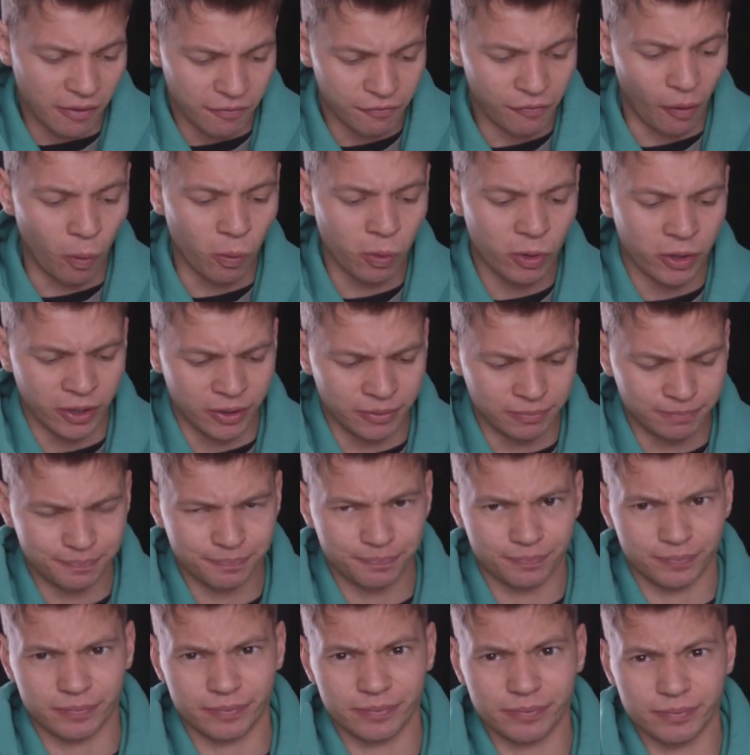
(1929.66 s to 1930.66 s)

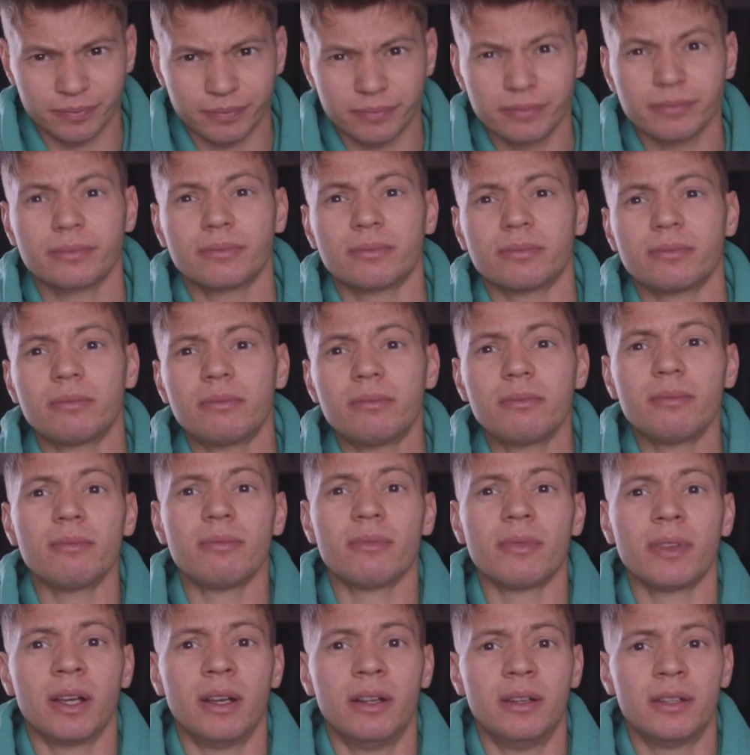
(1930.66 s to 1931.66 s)
falcon
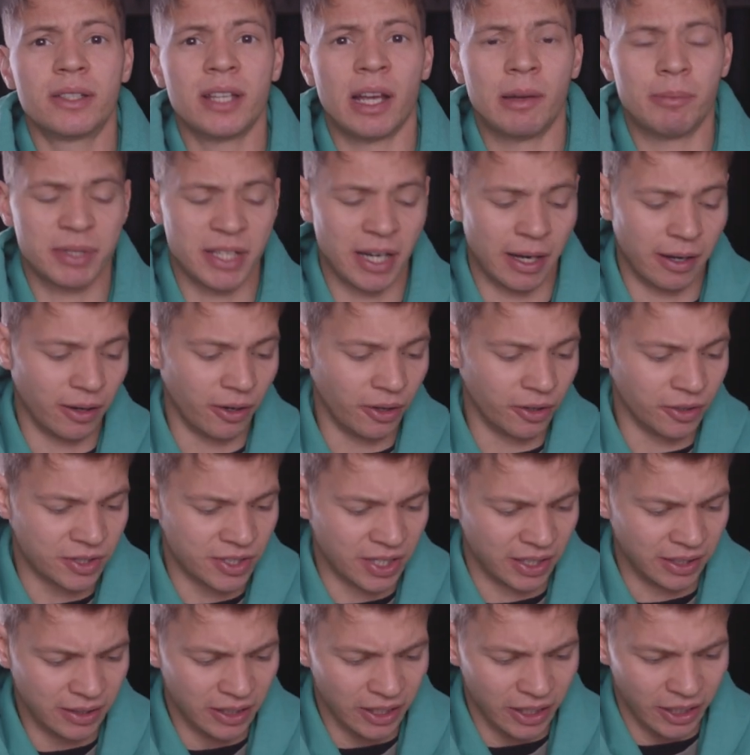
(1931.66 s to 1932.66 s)
type style of
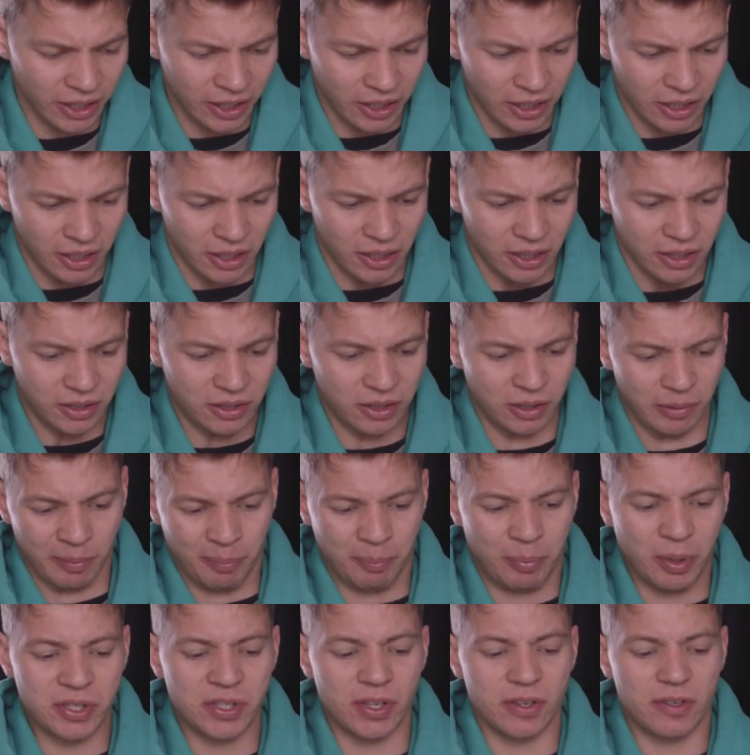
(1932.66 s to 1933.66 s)
hunting. The
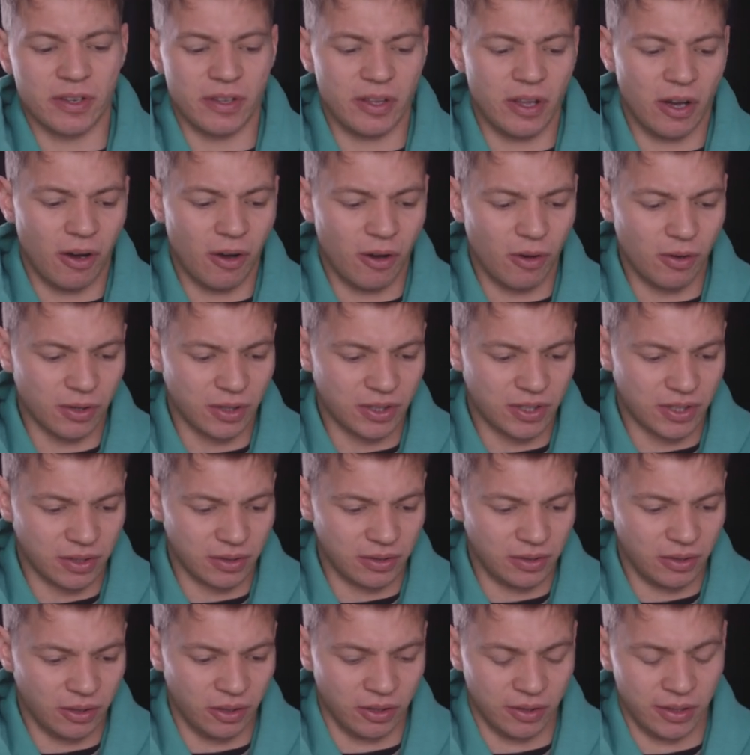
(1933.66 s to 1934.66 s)
buzzards and the
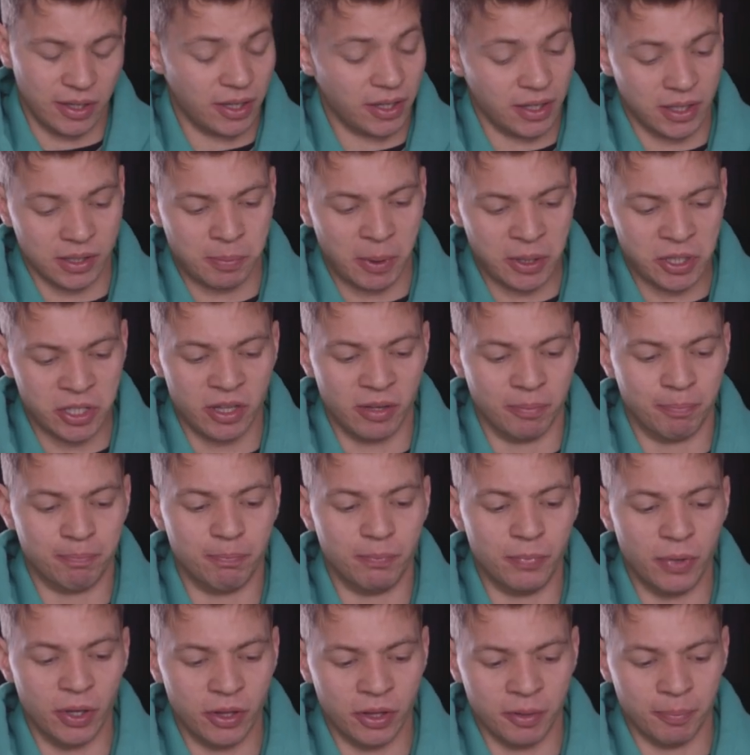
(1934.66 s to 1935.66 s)
hawks, especially
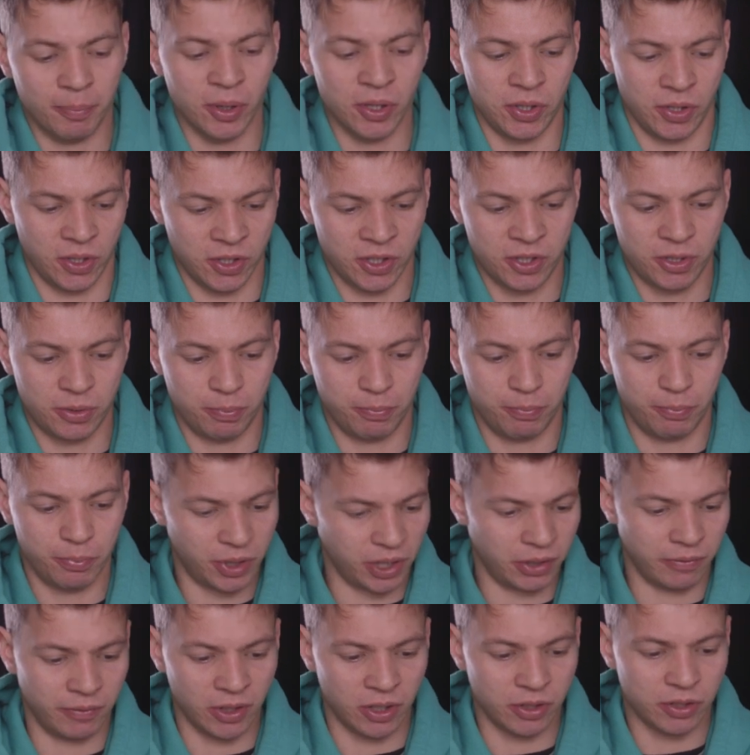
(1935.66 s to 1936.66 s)
the buzzards,
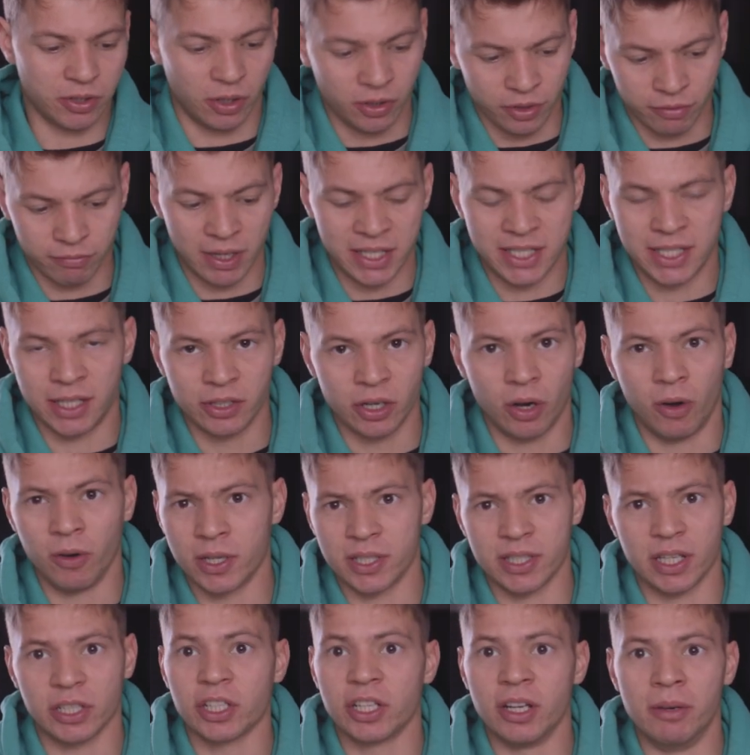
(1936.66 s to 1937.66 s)
even though it's called a red-tailed
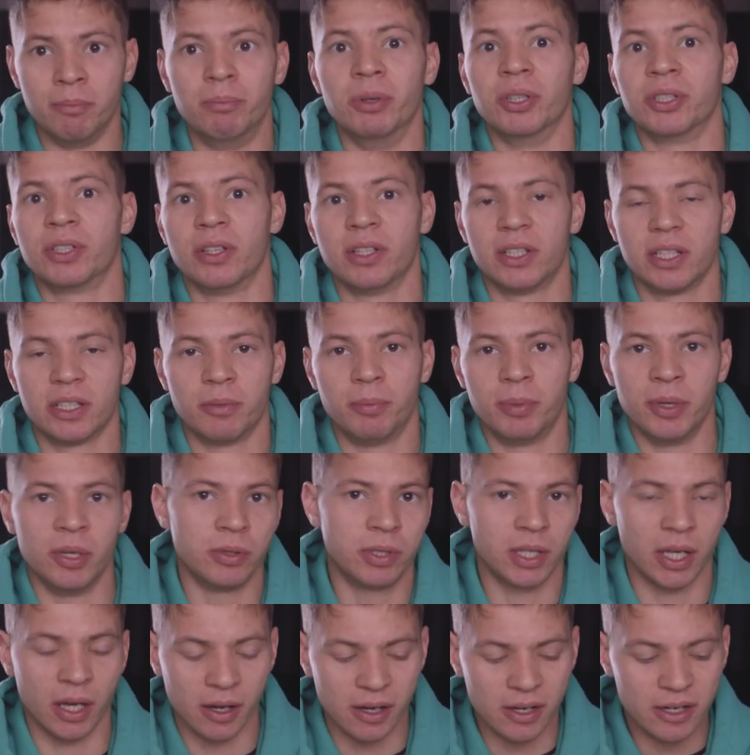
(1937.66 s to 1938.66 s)
hawk, it's actually a buzzard, it's a
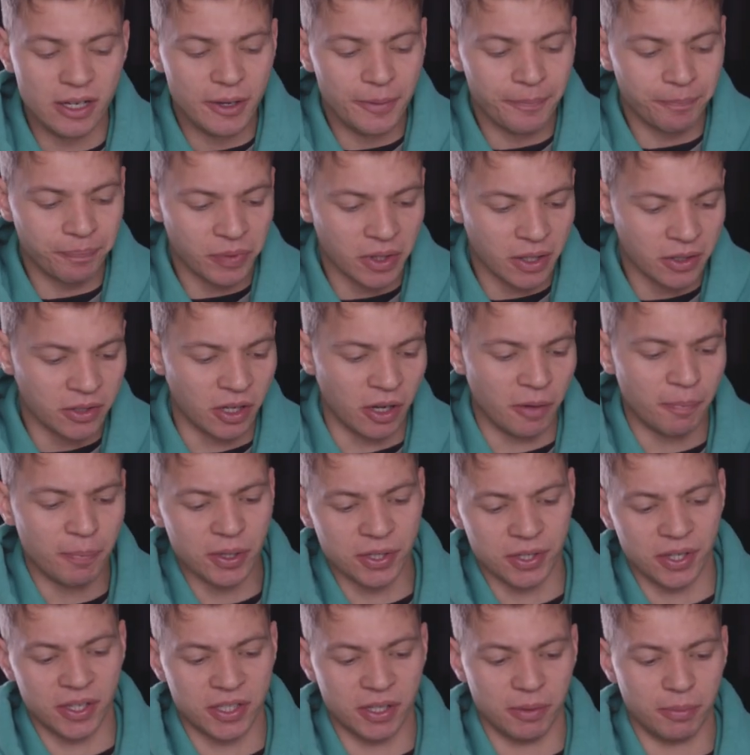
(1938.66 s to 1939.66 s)
beauty-o. So
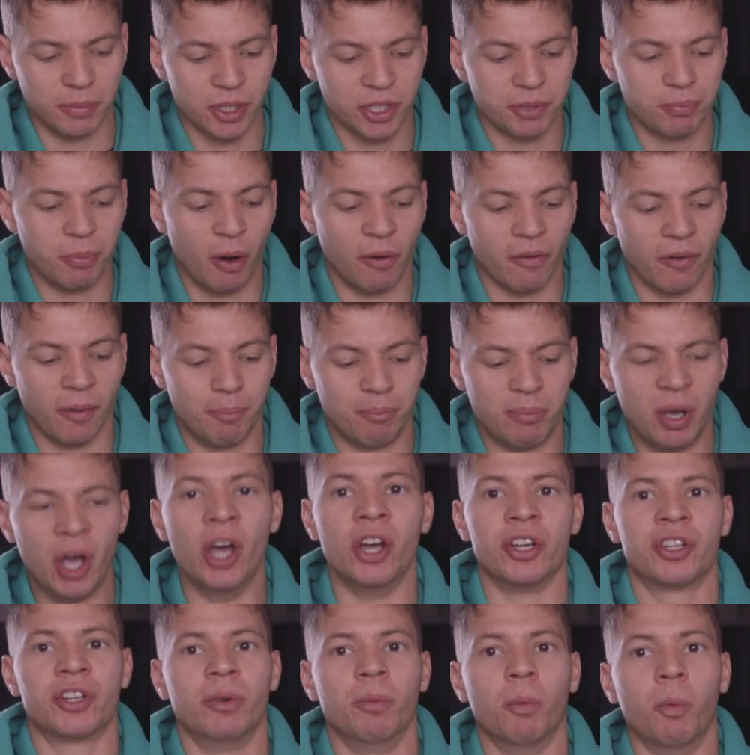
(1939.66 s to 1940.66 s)
buzzards are much more of a
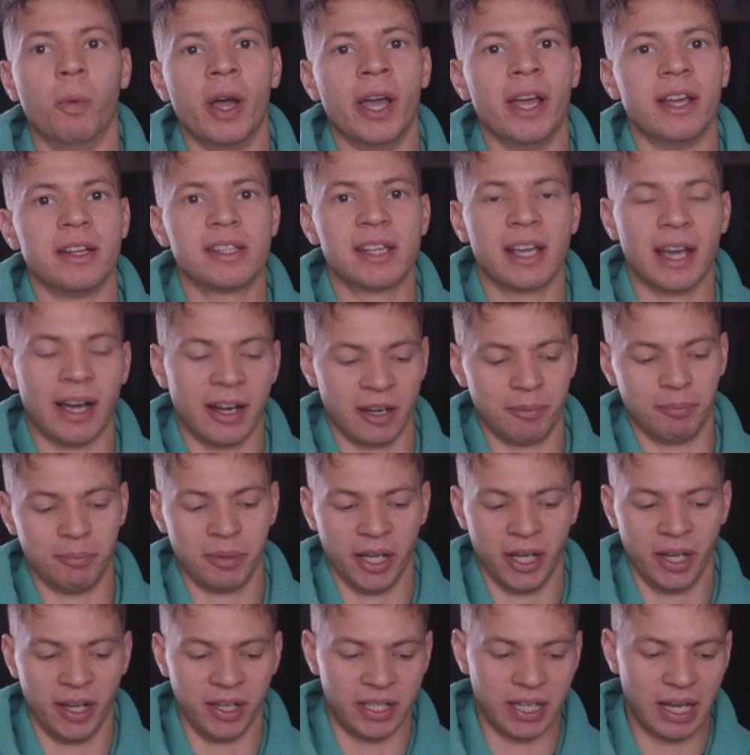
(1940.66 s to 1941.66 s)
perch and wait kind of
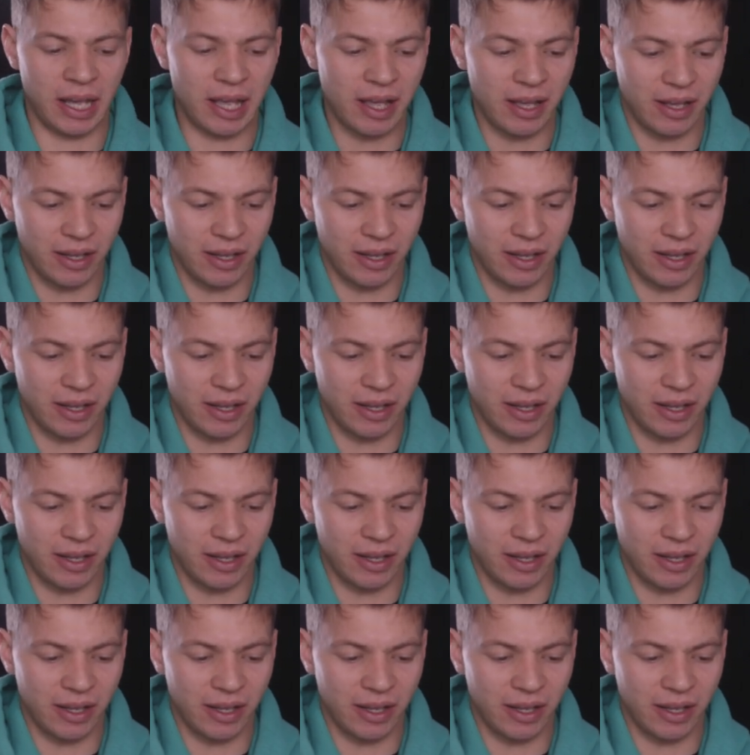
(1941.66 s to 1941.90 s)
bird.